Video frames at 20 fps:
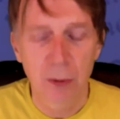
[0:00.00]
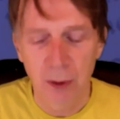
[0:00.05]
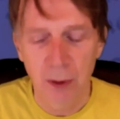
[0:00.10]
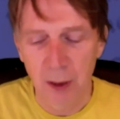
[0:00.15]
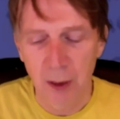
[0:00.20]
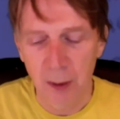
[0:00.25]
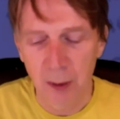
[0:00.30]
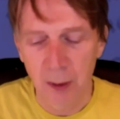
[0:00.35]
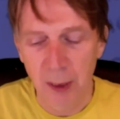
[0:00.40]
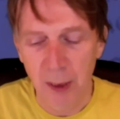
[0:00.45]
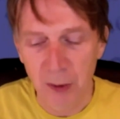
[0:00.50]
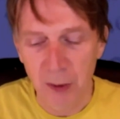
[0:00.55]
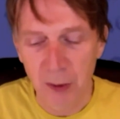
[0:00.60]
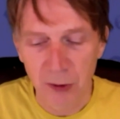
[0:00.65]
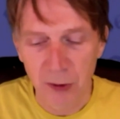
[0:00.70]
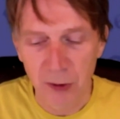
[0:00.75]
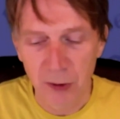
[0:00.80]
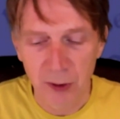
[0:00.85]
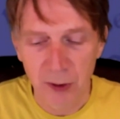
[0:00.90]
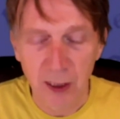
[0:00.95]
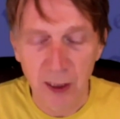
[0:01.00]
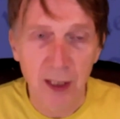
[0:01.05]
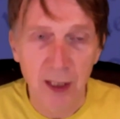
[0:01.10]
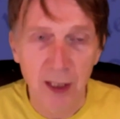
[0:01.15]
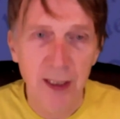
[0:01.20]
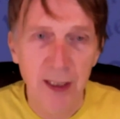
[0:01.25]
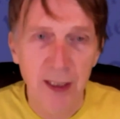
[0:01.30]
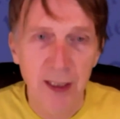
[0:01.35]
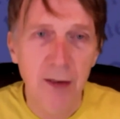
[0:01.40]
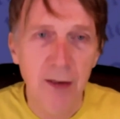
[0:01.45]
about the
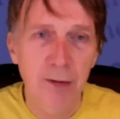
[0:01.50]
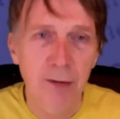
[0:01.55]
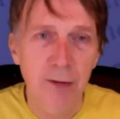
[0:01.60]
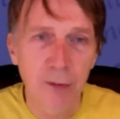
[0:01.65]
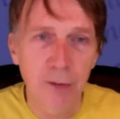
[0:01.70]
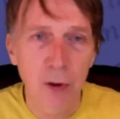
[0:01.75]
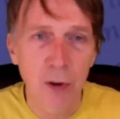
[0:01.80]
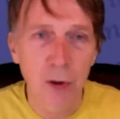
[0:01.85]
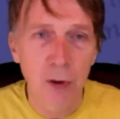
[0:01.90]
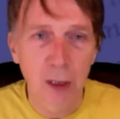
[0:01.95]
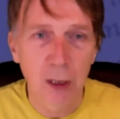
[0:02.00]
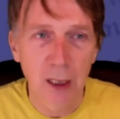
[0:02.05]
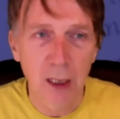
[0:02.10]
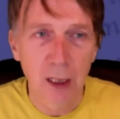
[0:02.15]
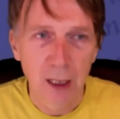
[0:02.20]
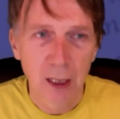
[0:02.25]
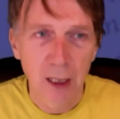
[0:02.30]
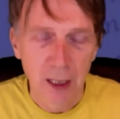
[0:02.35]
idea of war